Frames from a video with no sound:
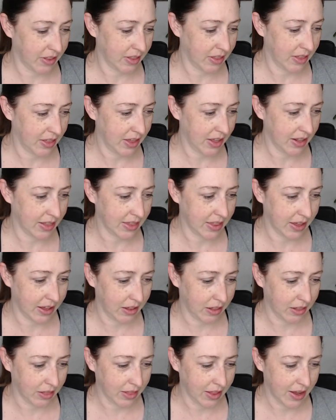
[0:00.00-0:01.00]
that
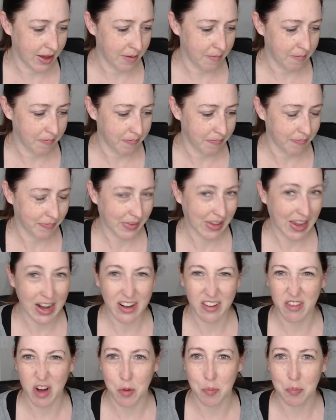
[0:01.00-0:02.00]
they'll um,
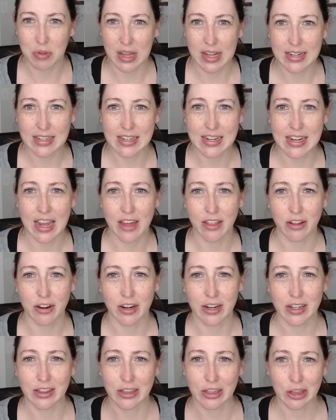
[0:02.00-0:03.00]
kind of all blend
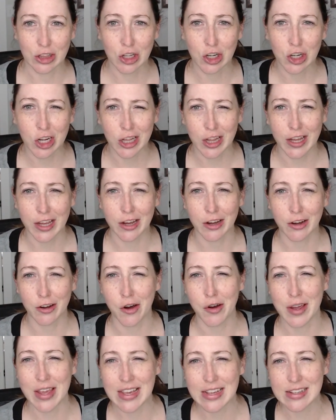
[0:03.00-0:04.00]
together and look like a
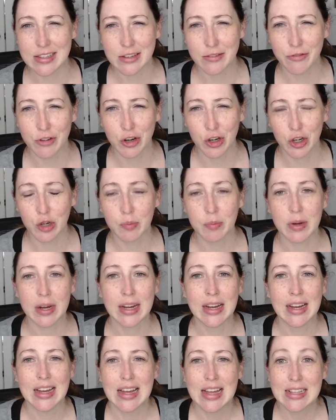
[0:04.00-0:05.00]
cohesive group.
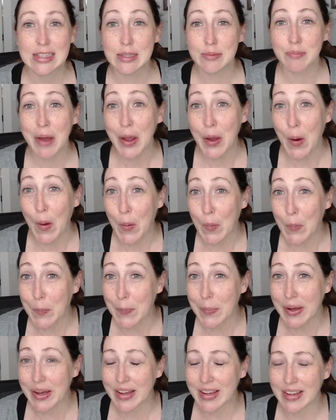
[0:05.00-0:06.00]
It's my
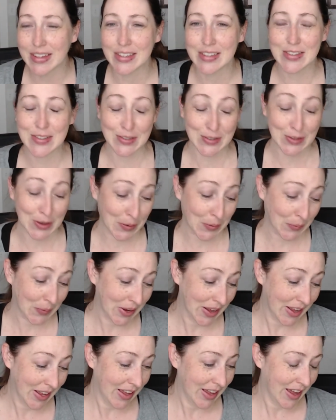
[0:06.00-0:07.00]
hope. So,
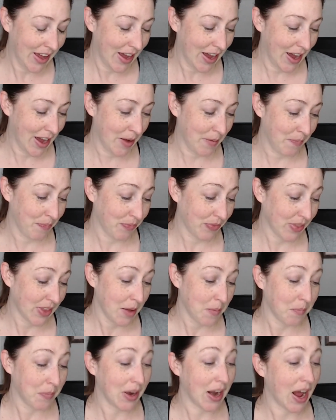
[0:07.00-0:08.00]
um,
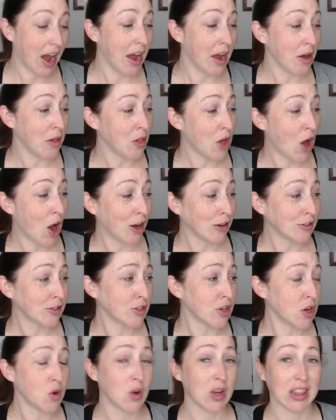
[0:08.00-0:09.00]
but I'll
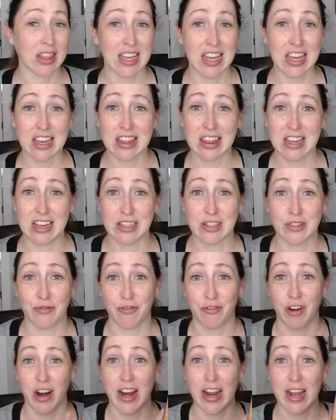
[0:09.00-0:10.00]
also link these
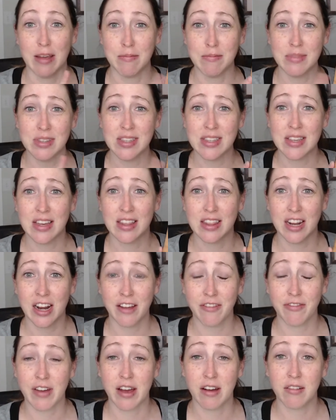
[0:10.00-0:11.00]
frames that I
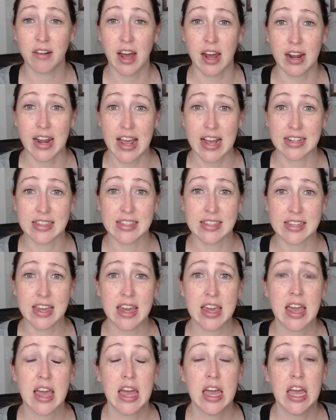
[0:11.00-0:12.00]
found on
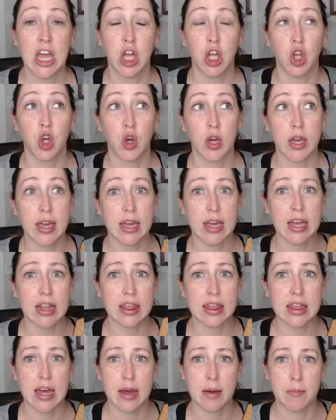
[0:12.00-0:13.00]
Etsy. You can
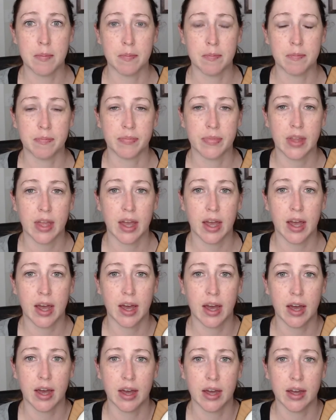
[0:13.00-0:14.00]
get them
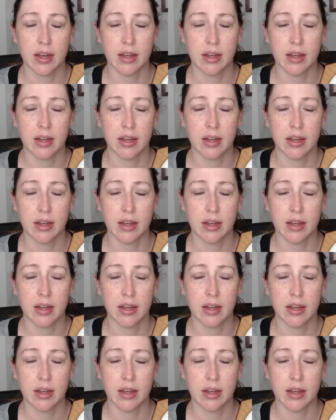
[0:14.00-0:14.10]
uh,